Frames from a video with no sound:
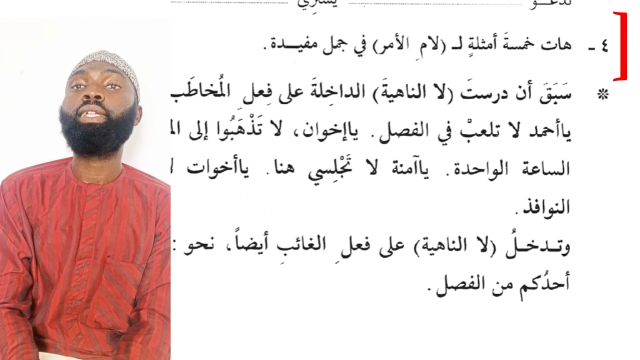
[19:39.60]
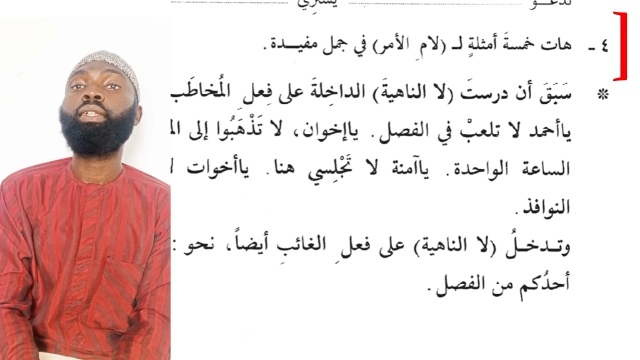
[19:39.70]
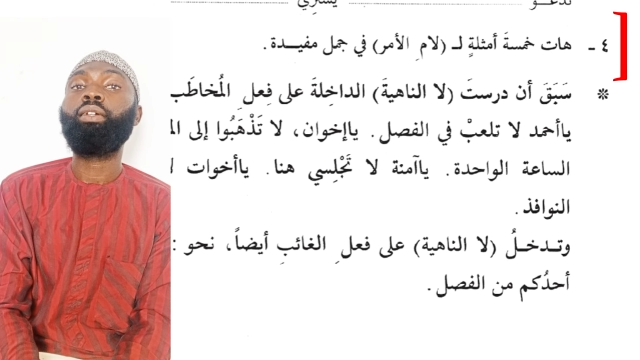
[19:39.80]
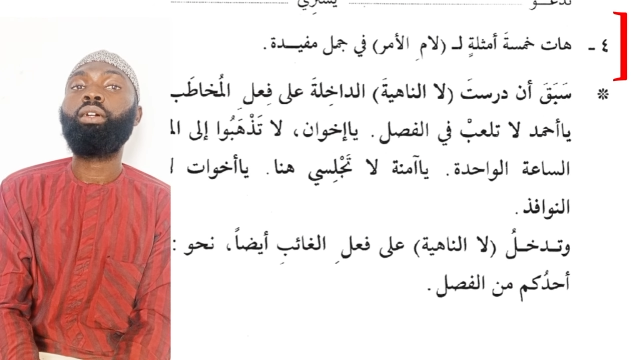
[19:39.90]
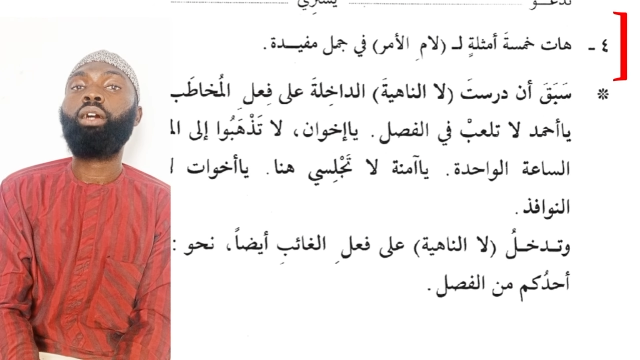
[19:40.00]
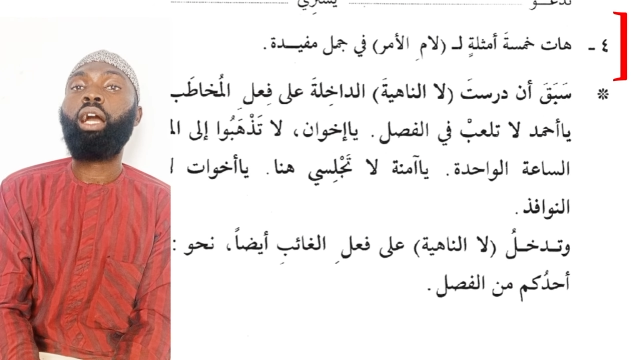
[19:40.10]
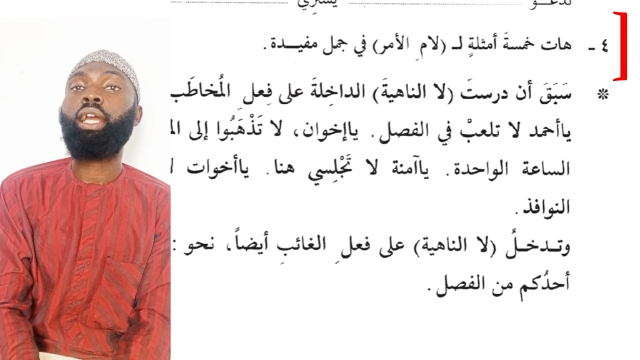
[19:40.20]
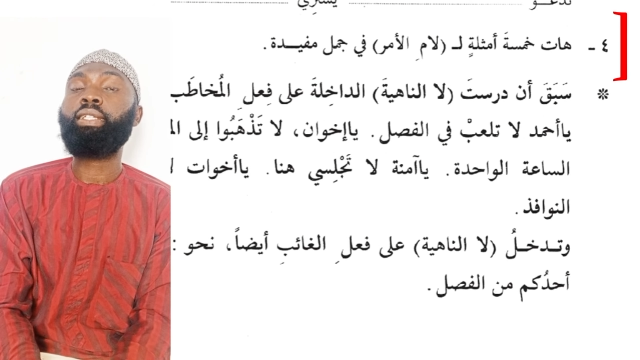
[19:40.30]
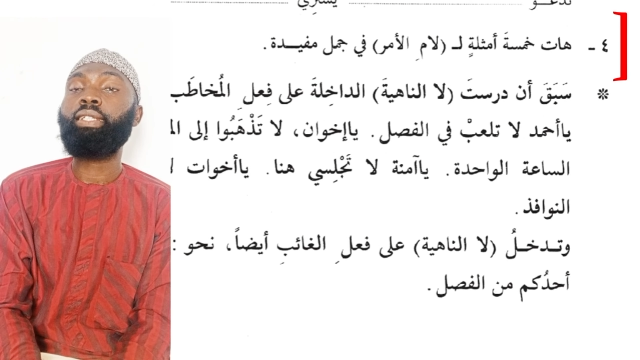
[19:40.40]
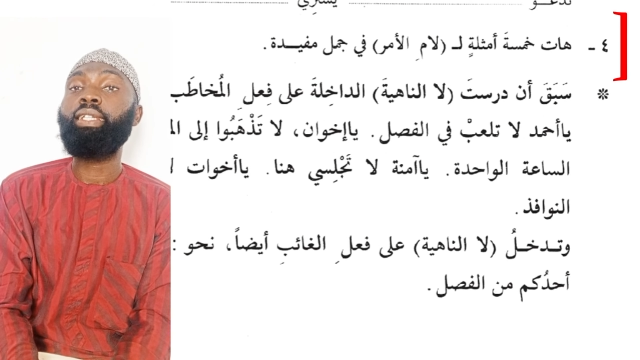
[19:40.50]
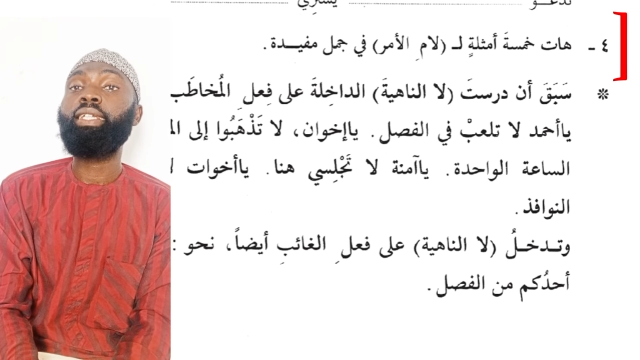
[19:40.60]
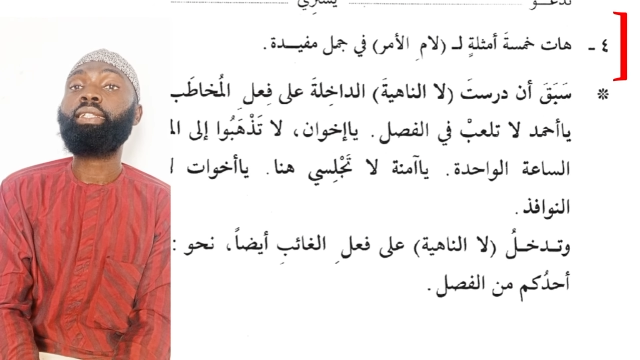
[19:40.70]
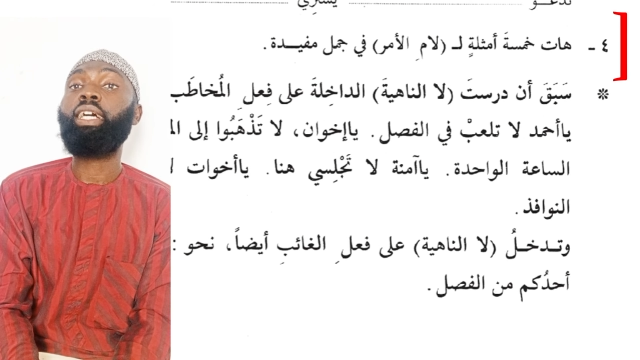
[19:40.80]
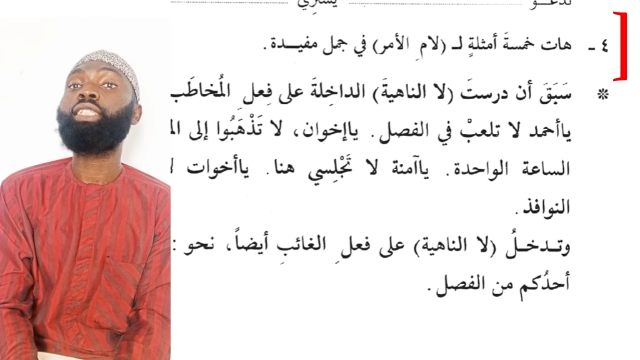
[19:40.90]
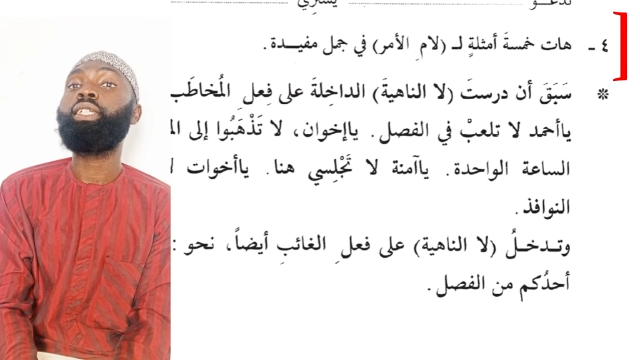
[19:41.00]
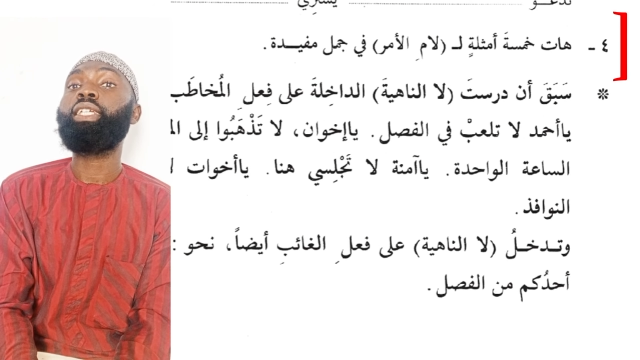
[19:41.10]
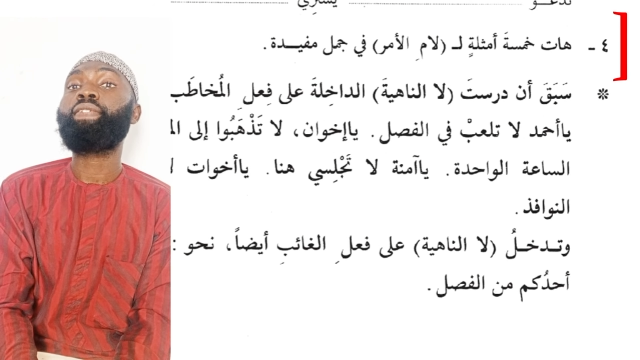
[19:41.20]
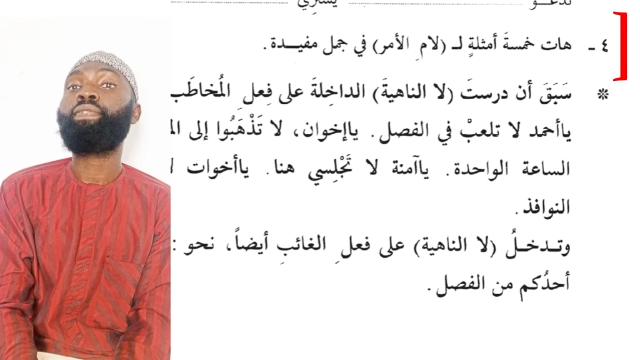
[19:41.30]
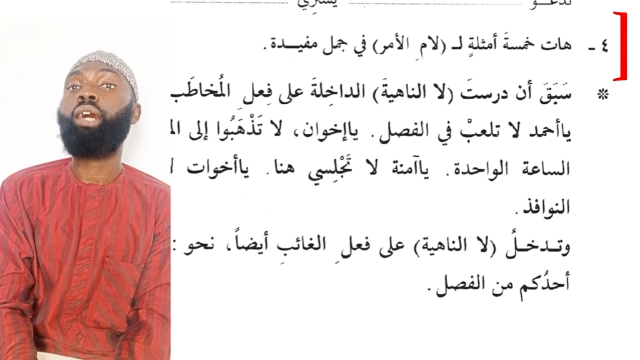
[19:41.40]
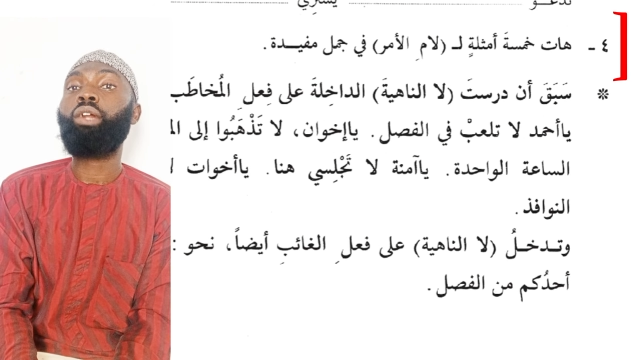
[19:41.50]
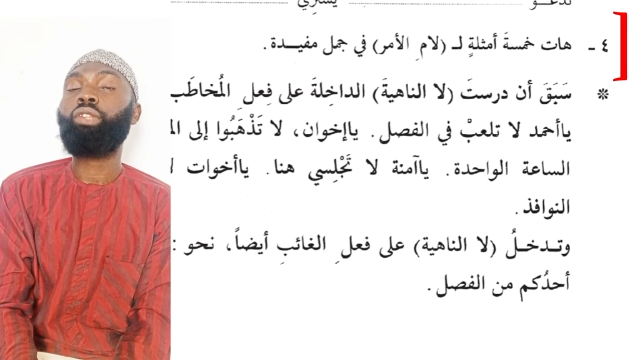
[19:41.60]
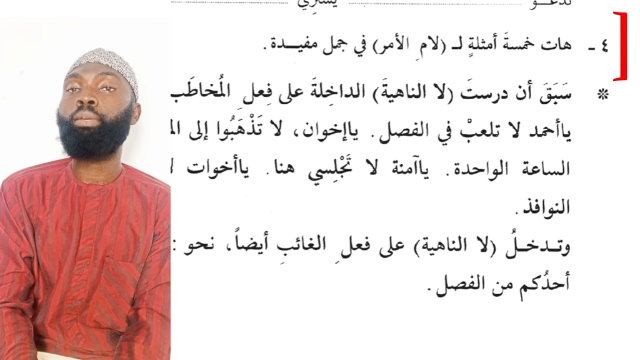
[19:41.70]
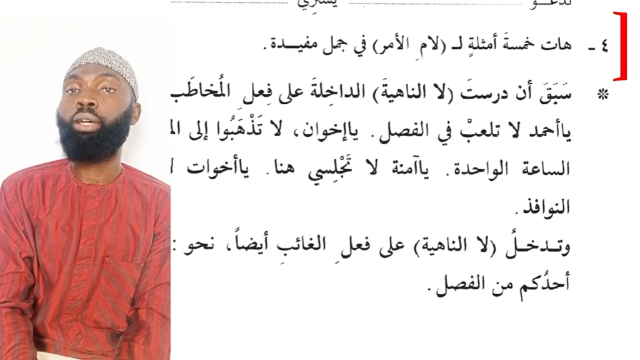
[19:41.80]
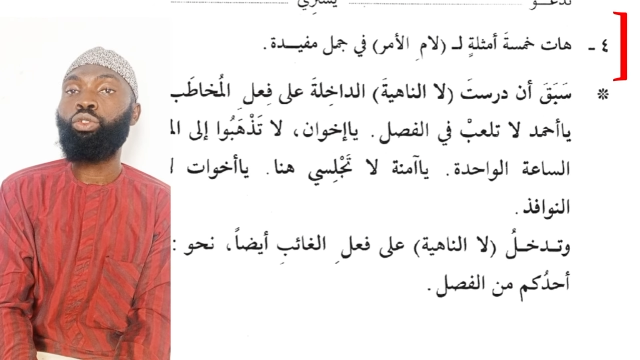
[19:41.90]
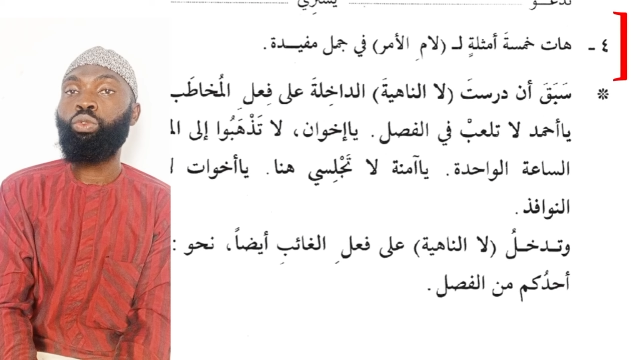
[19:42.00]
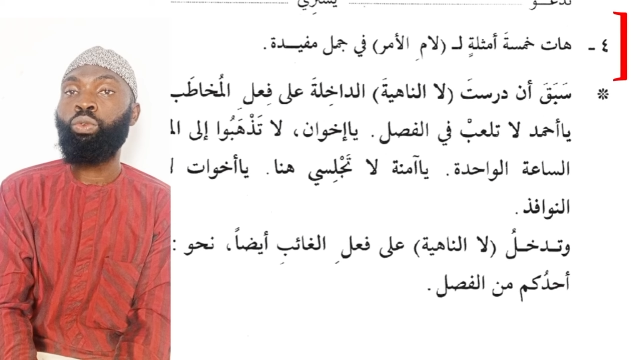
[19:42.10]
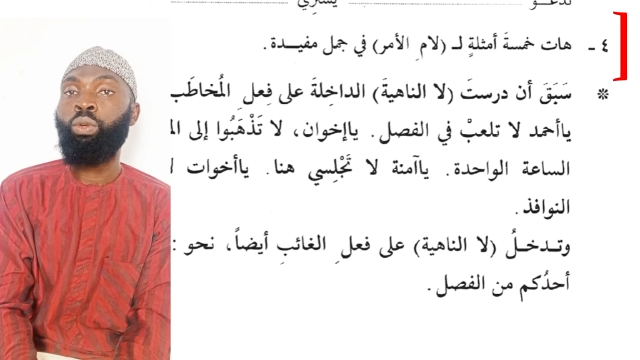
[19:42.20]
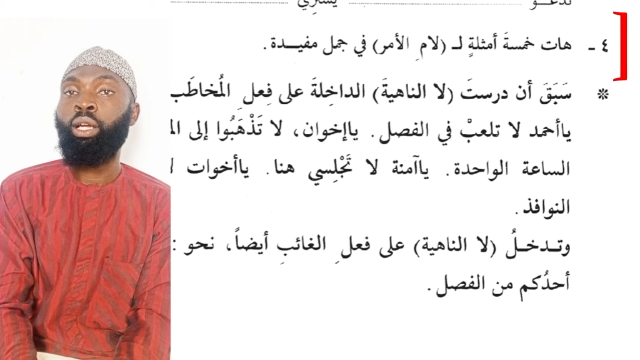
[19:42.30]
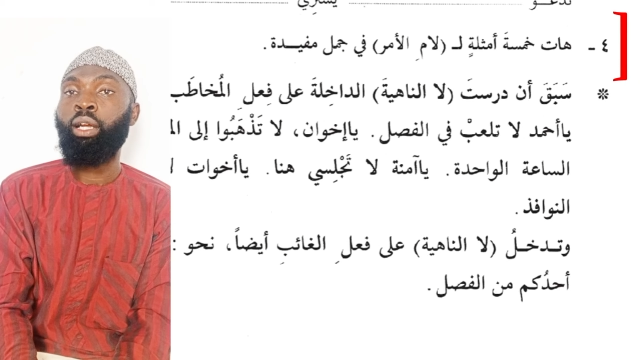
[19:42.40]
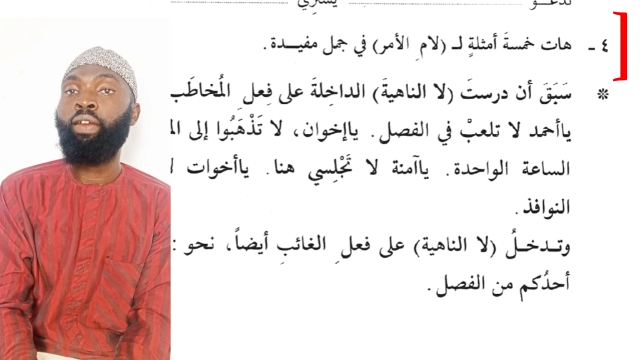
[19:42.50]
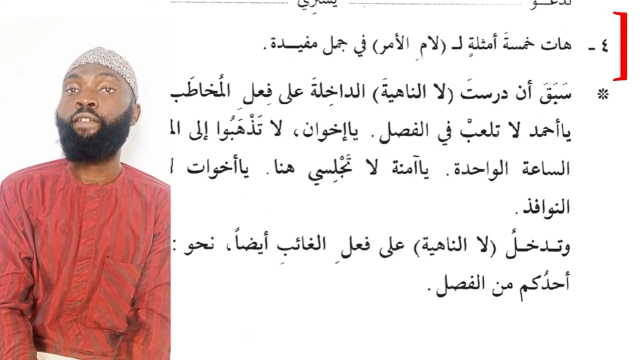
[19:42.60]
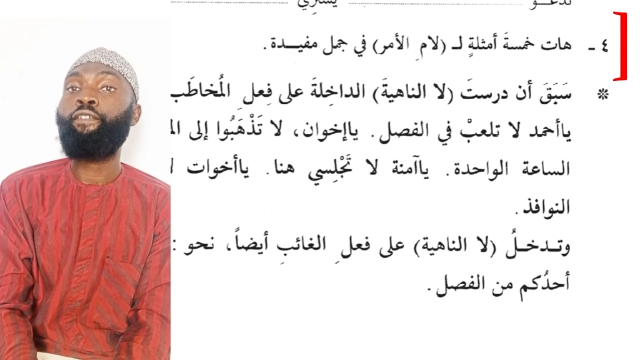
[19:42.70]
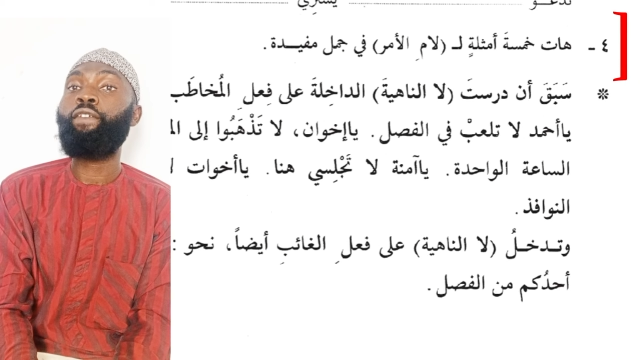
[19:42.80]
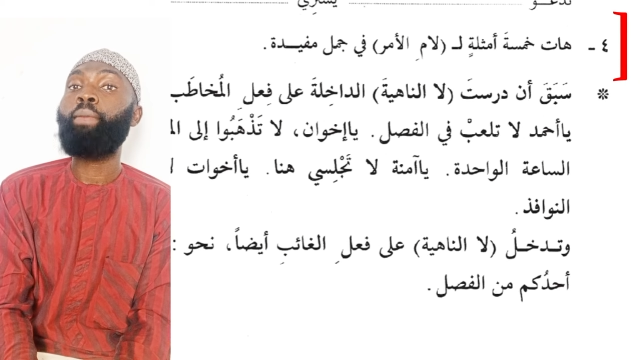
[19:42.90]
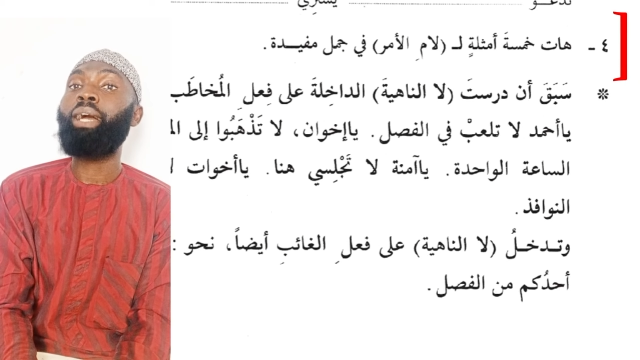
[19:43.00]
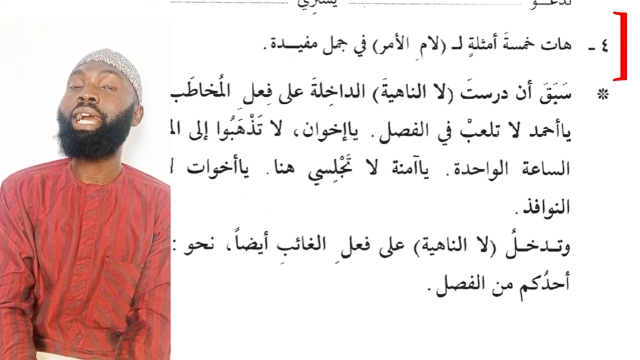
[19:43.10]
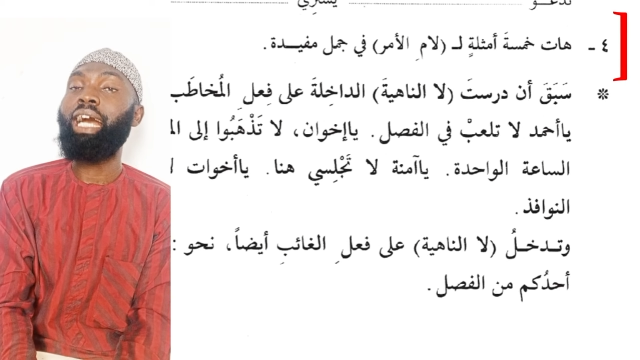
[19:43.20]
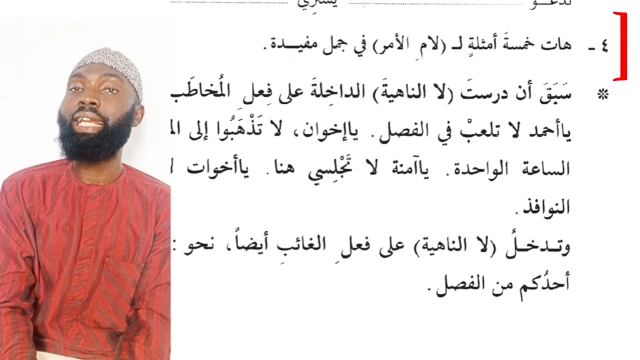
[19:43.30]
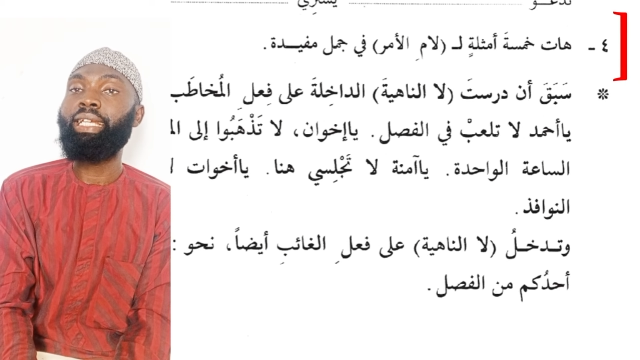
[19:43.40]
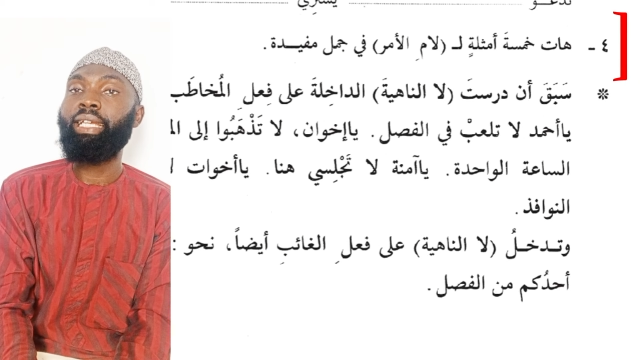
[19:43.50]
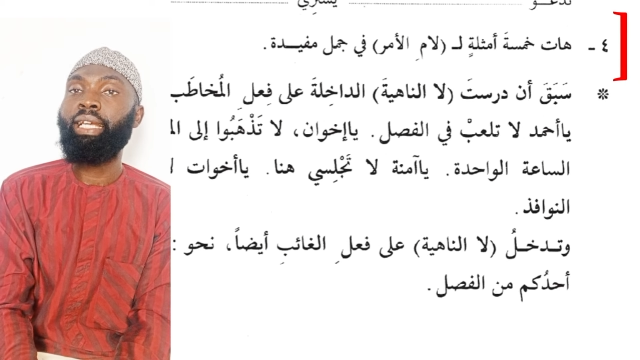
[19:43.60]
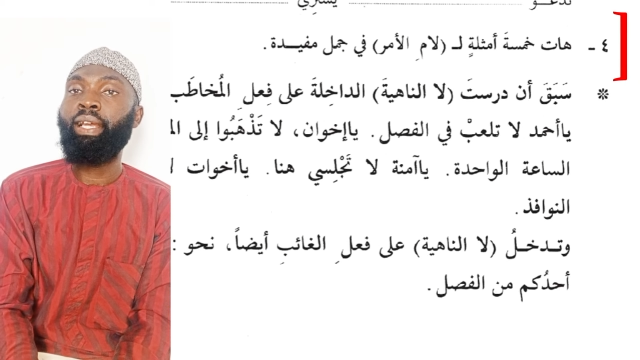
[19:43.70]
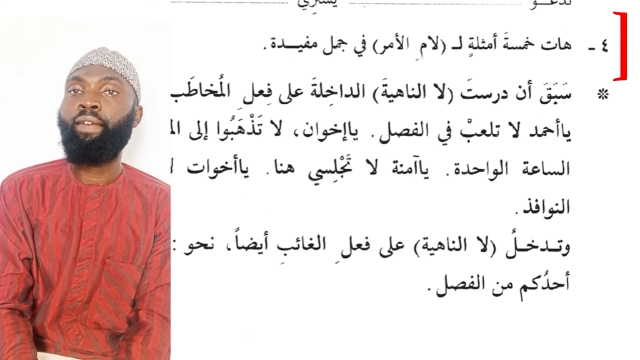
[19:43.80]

litajlis Fatimatu fi makani.